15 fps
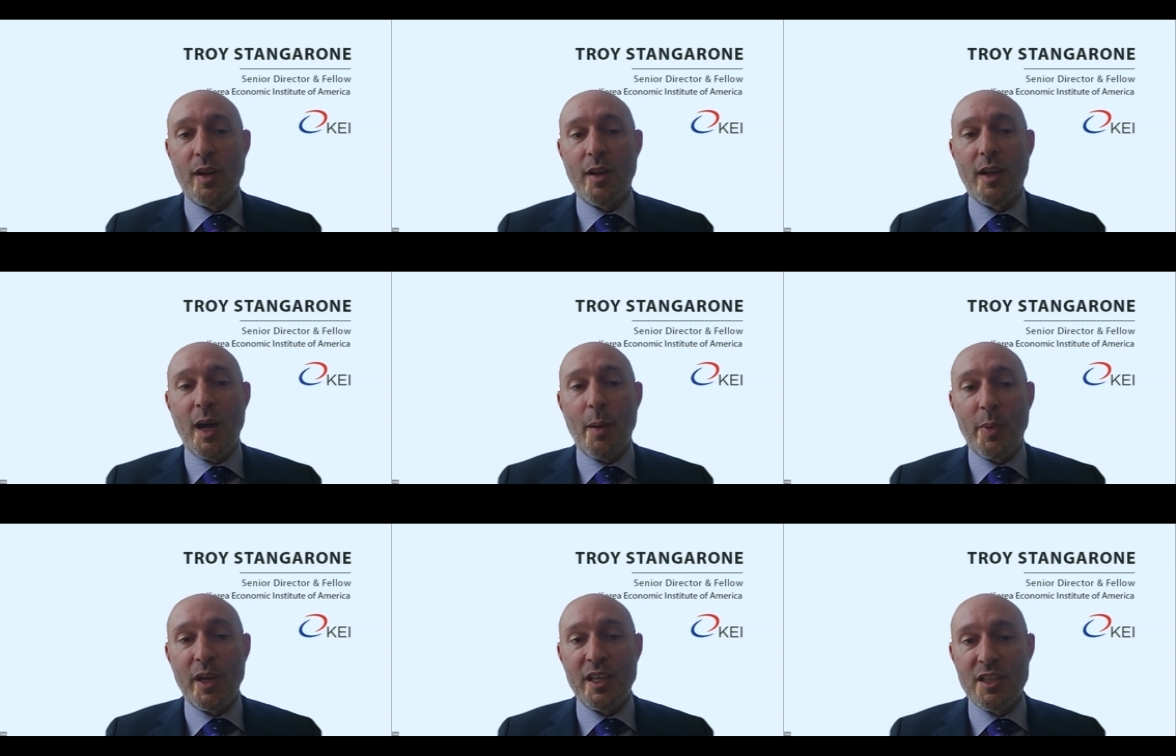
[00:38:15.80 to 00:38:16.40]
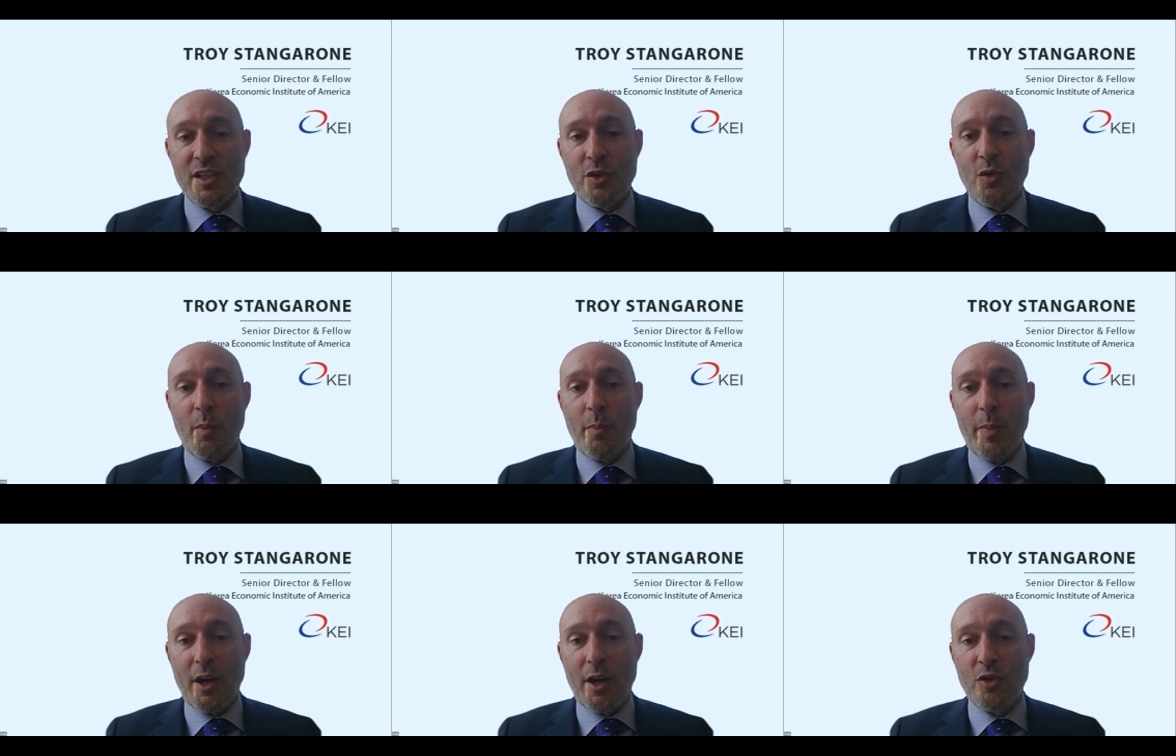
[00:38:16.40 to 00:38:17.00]
companies to do a
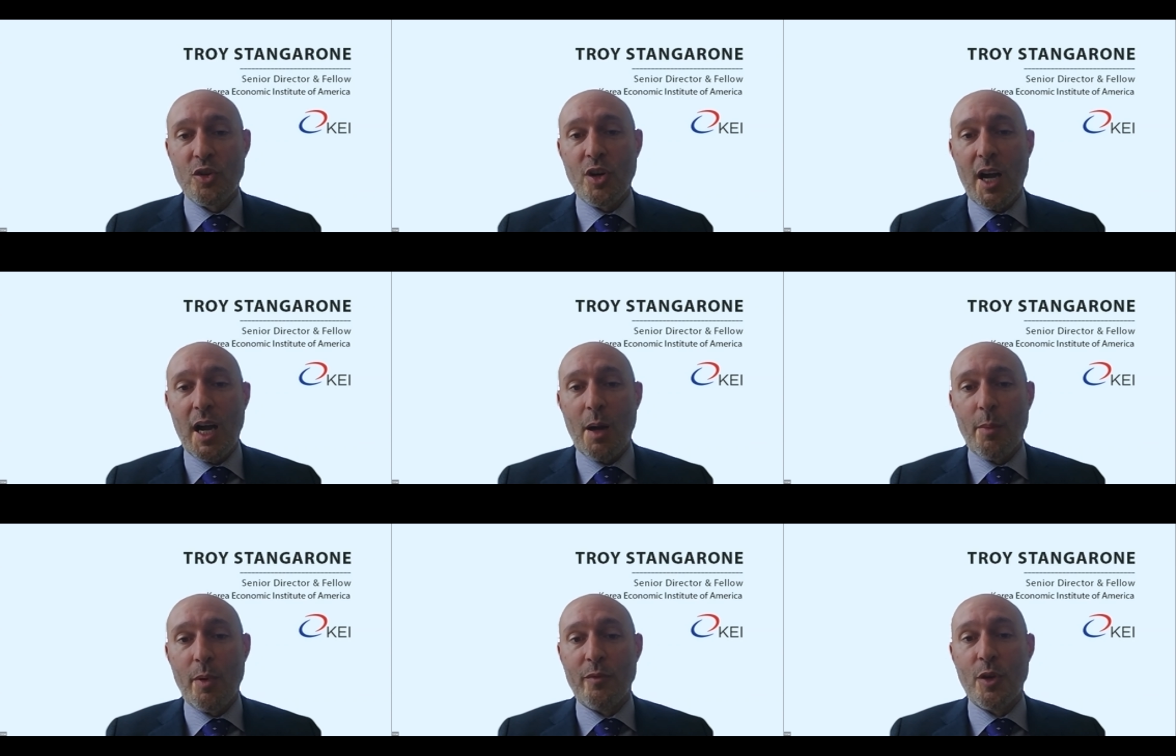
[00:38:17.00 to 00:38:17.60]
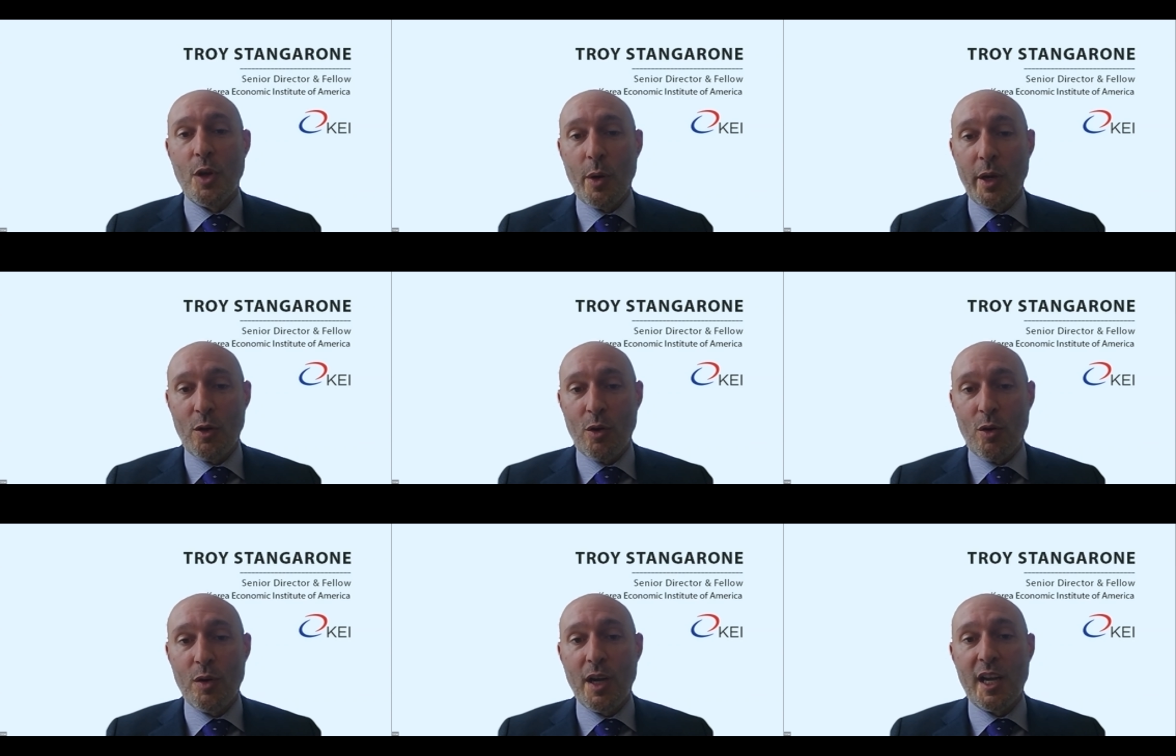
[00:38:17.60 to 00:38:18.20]
better job of knowing their
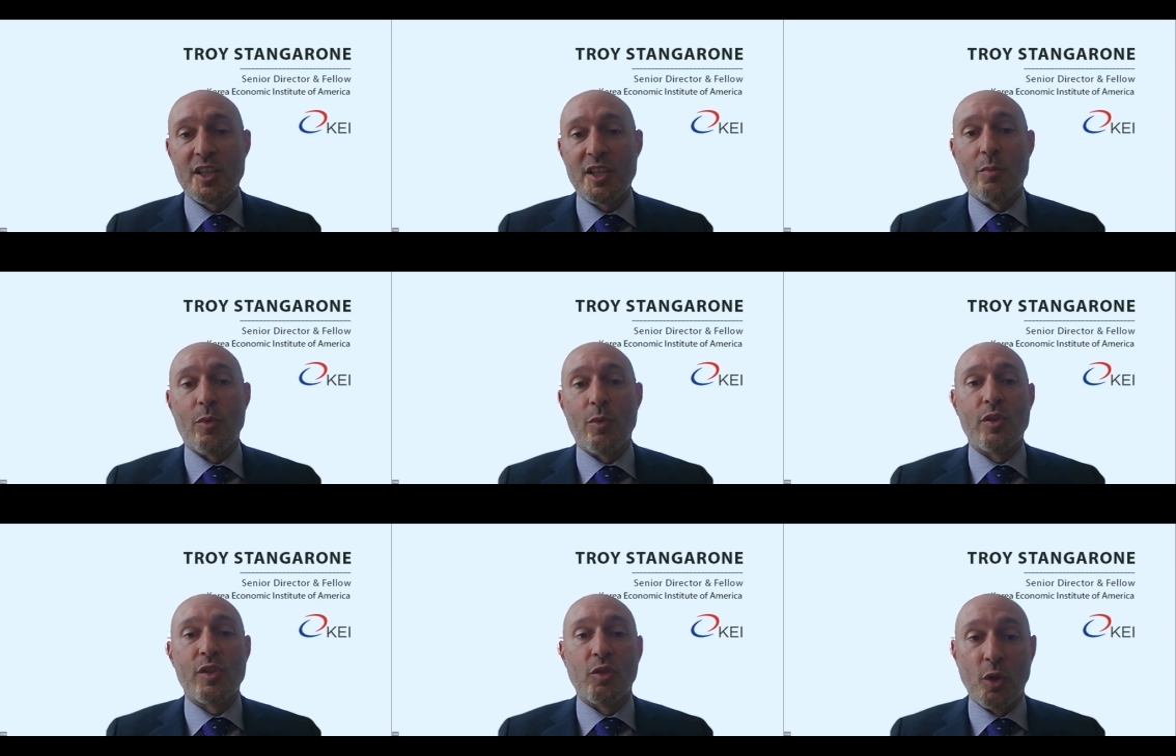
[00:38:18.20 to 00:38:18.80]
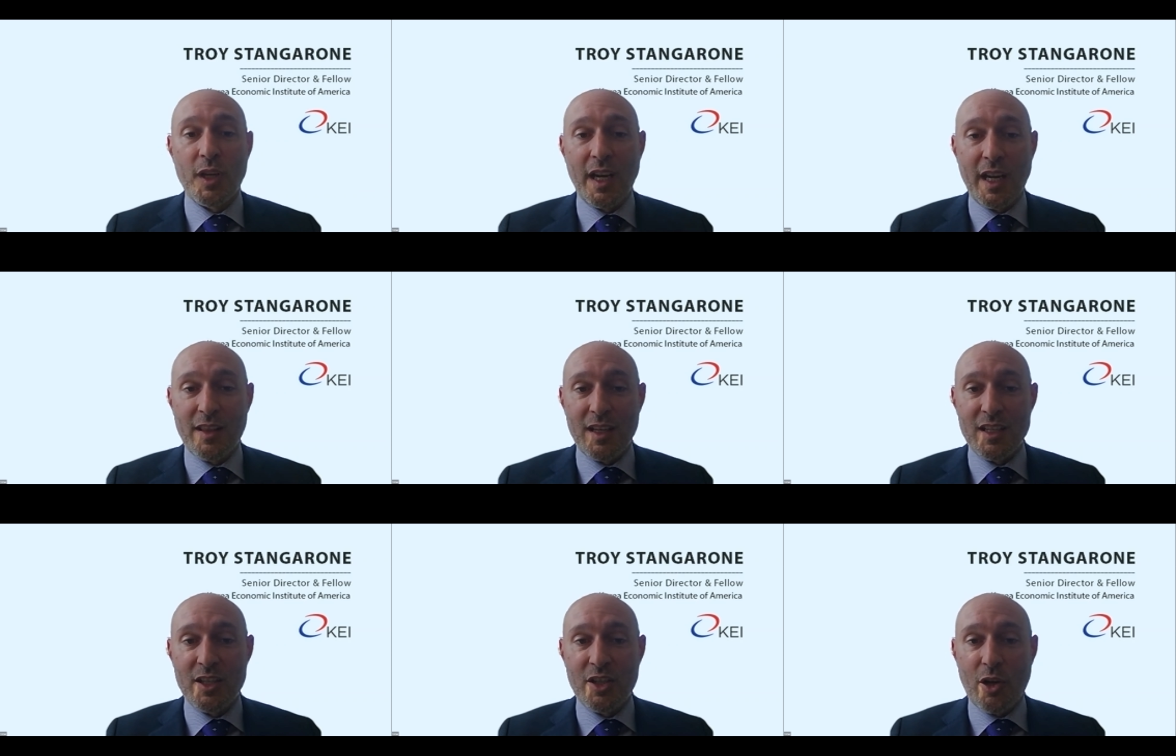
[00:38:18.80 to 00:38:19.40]
own customers, looking at
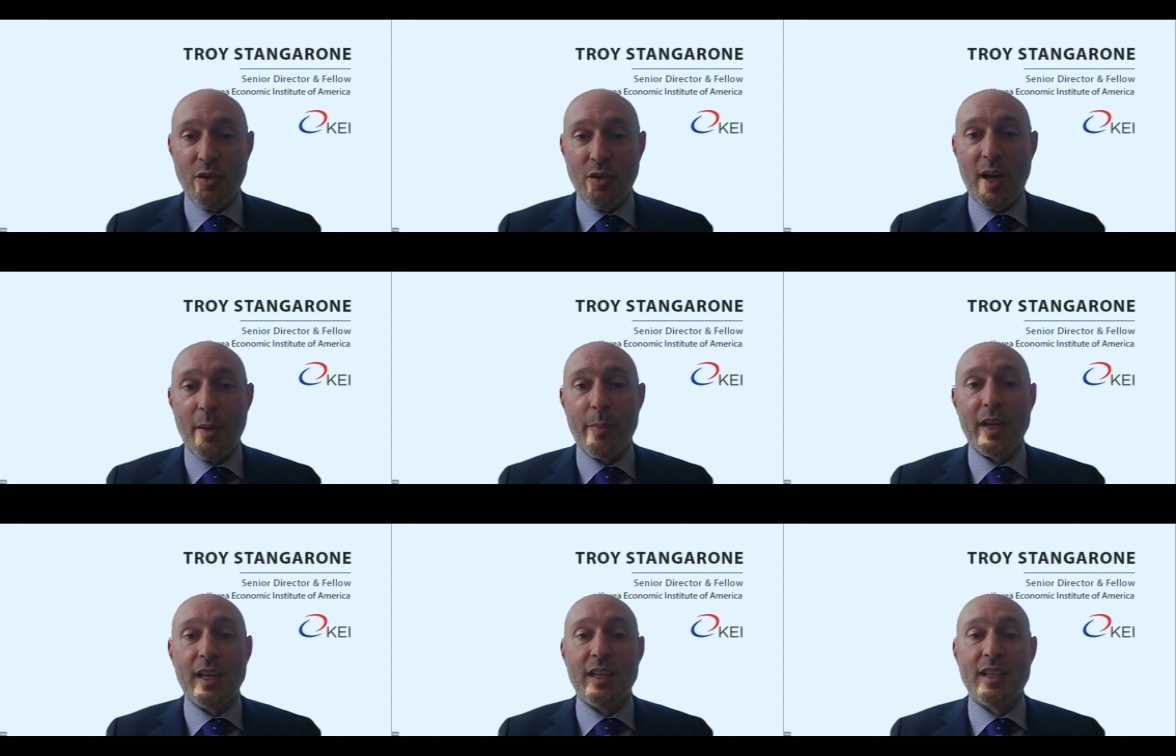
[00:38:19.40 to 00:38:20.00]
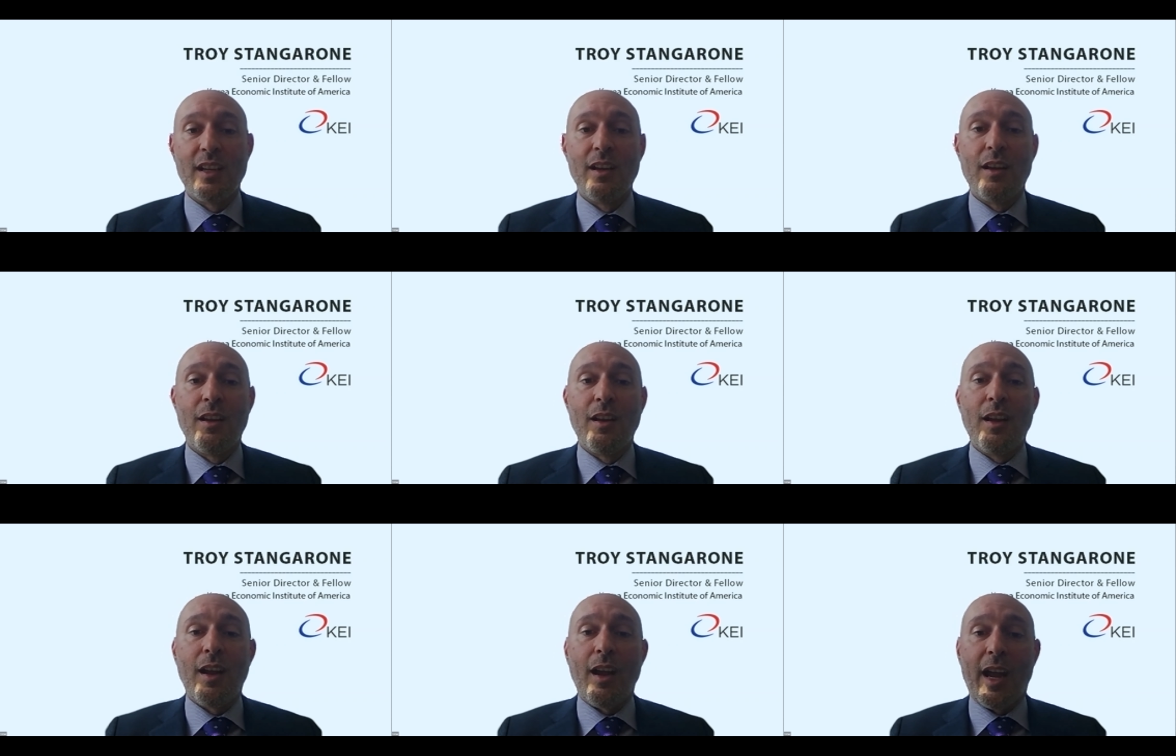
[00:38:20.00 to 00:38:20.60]
these shell companies
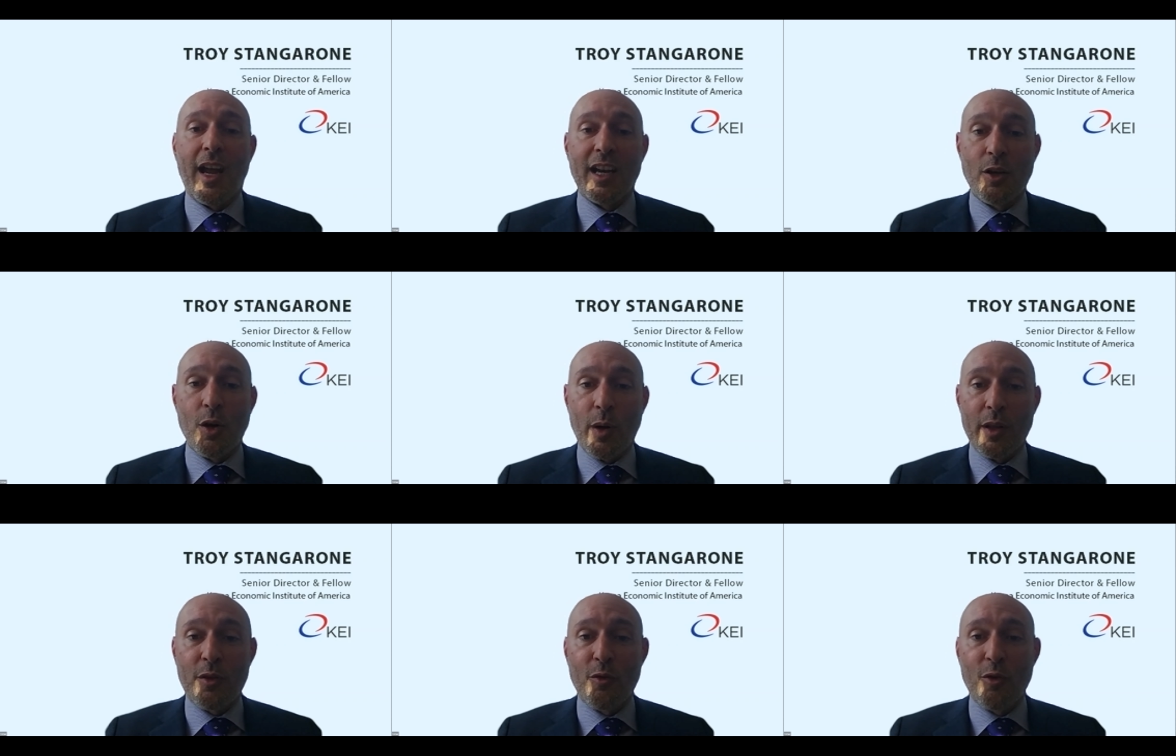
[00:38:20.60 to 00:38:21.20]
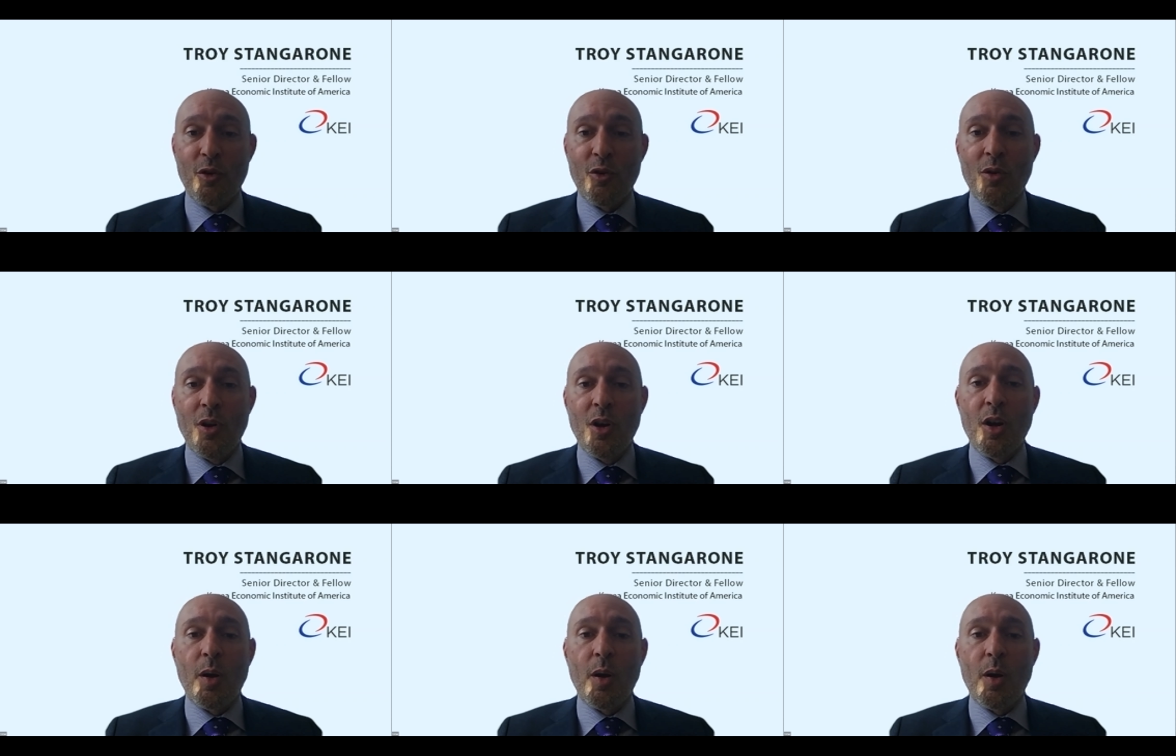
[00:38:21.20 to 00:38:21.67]
and going through.